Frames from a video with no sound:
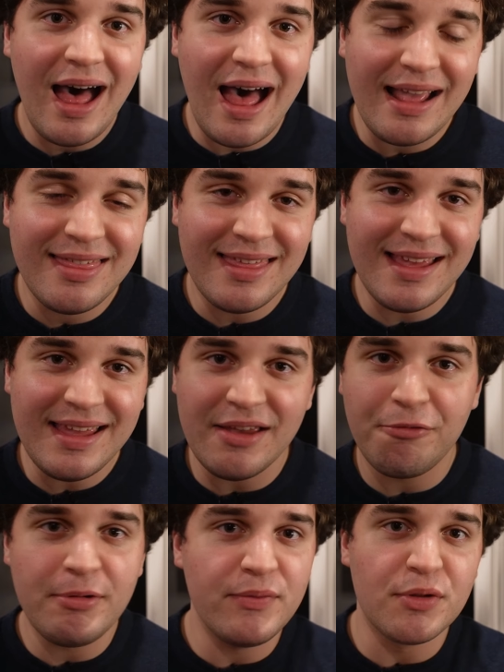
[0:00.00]
I think
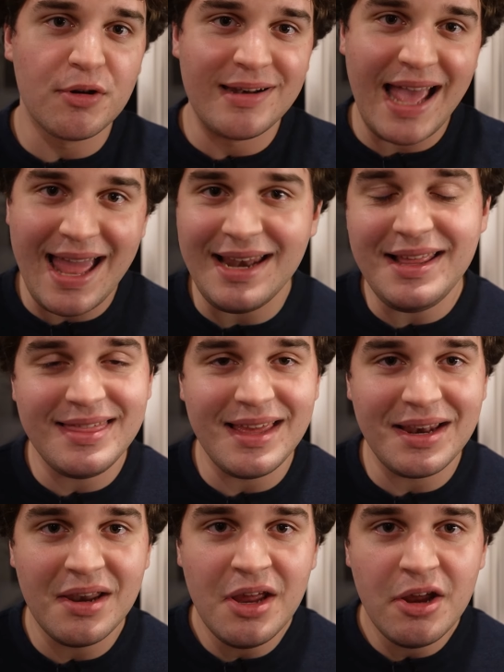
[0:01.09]
if we've learned
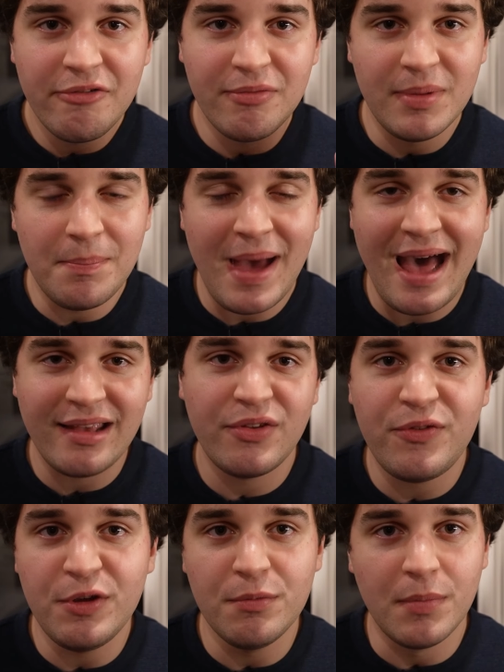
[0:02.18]
anything from the past
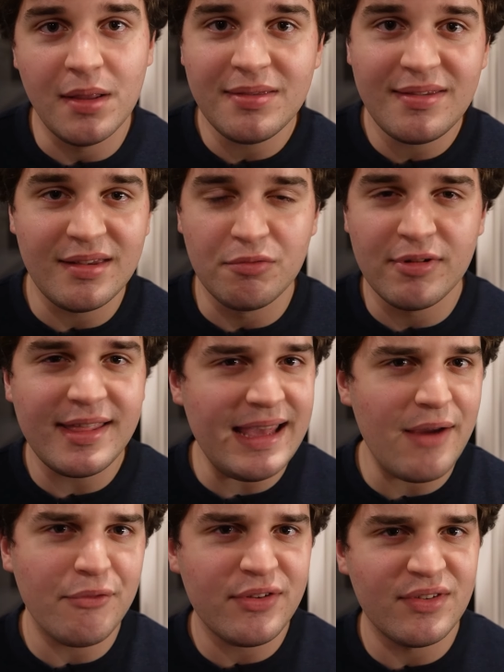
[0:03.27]
few months, and really
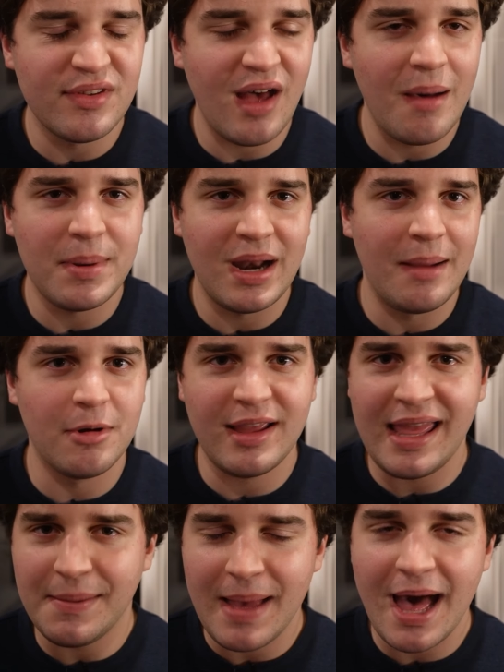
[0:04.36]
ever since Oppenheimer
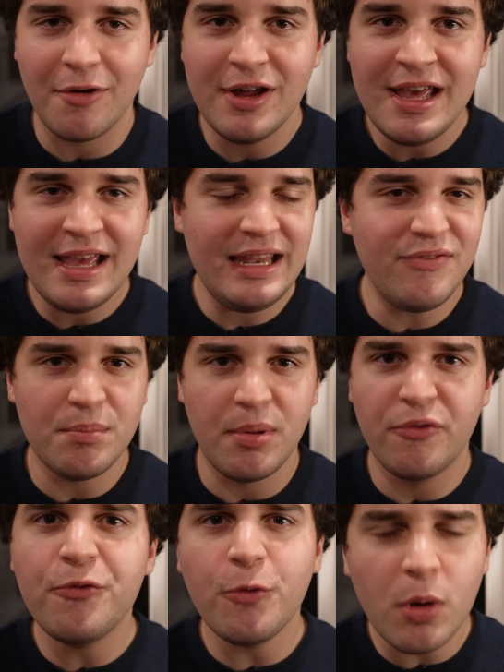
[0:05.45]
came out, and even
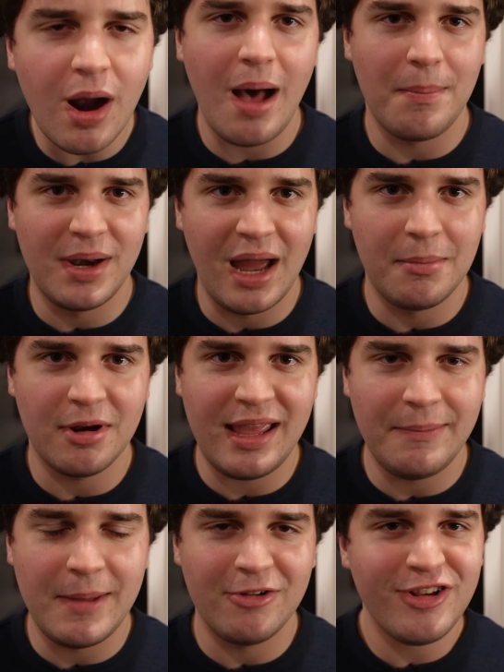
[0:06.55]
before Oppenheimer
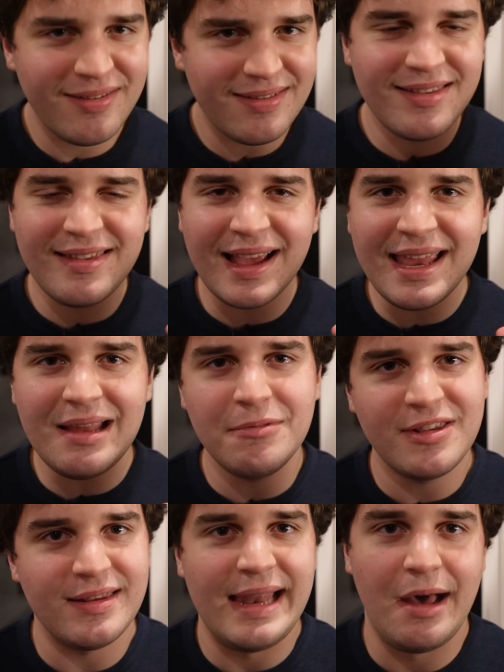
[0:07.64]
came out, just the second it
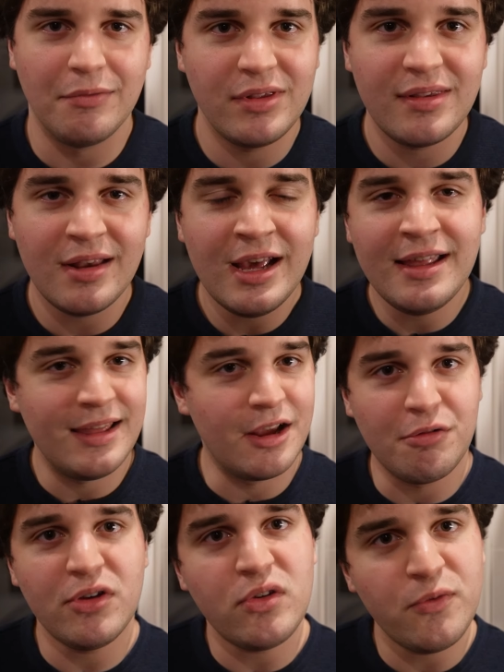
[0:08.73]
was announced that
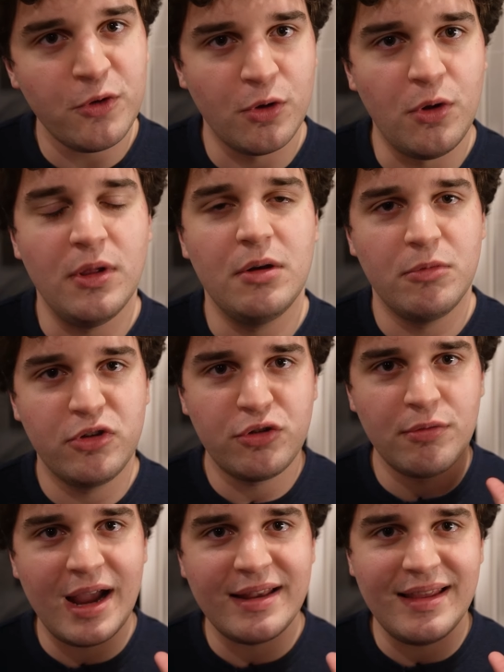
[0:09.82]
Christopher Nolan was
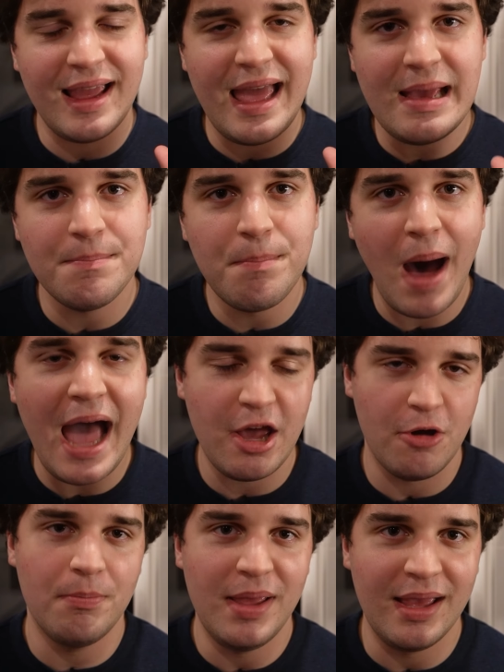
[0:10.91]
directing a
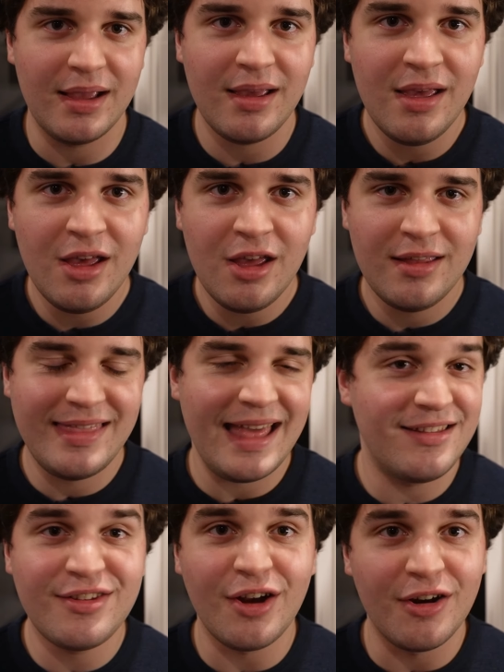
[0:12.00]
biopic
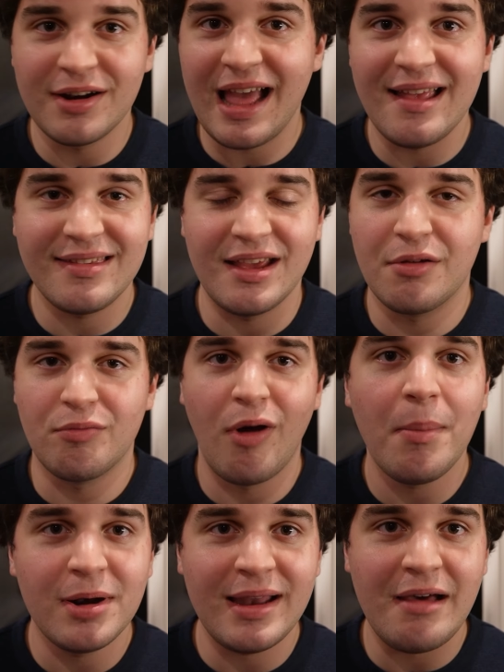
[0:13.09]
that starred guys like
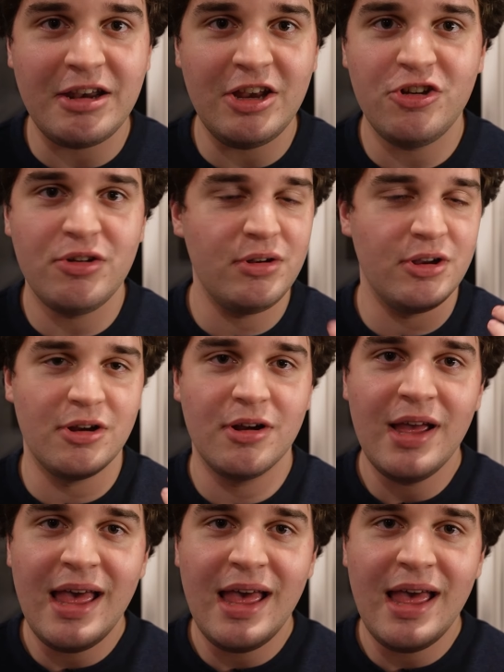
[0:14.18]
Robert Downey Jr.